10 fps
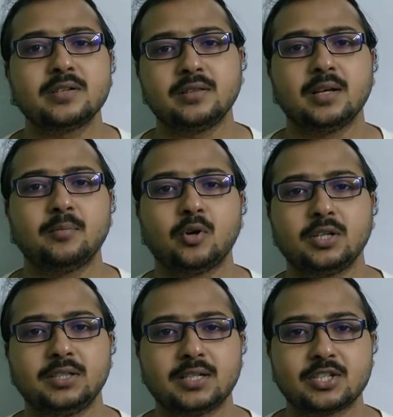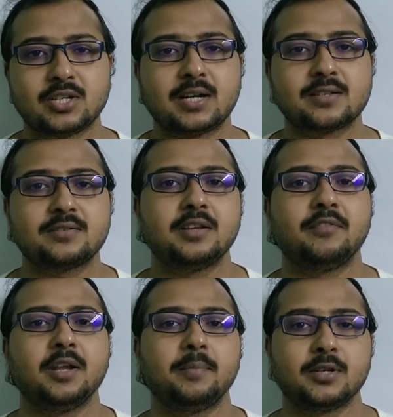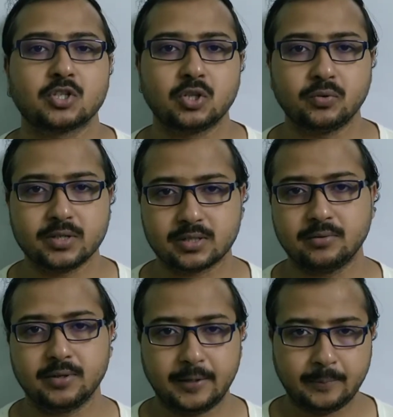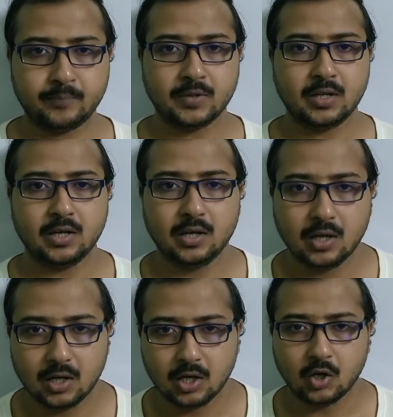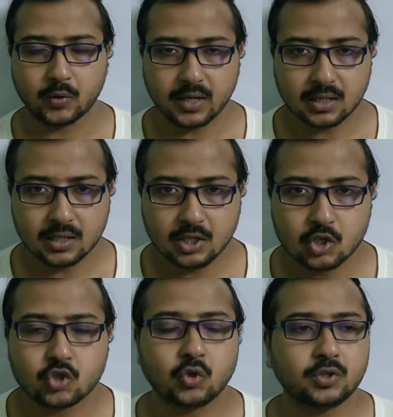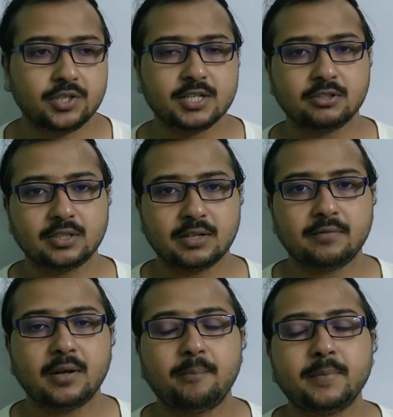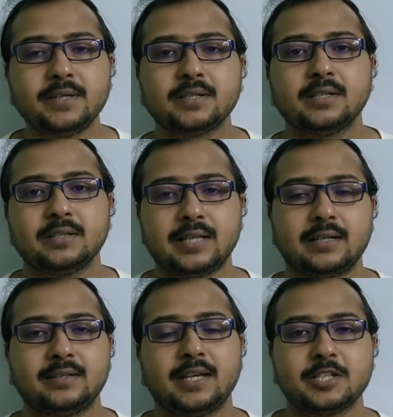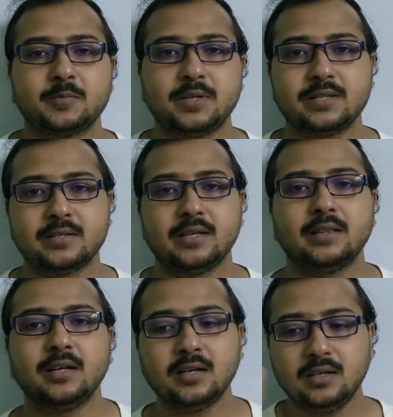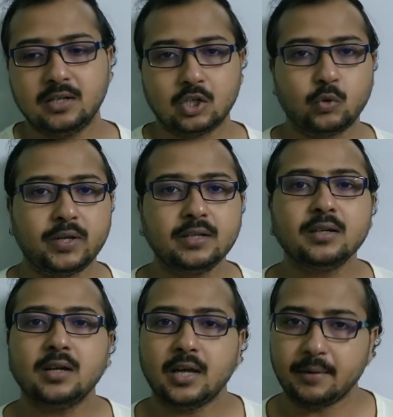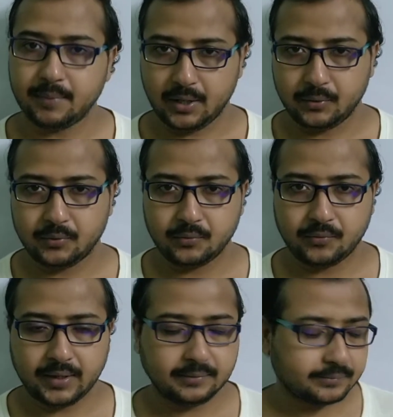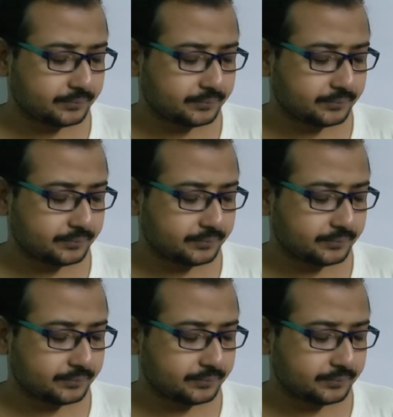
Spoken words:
in the body that starts developing slowly. Okay, so this is how the development that takes place in the growing embryo. Fine.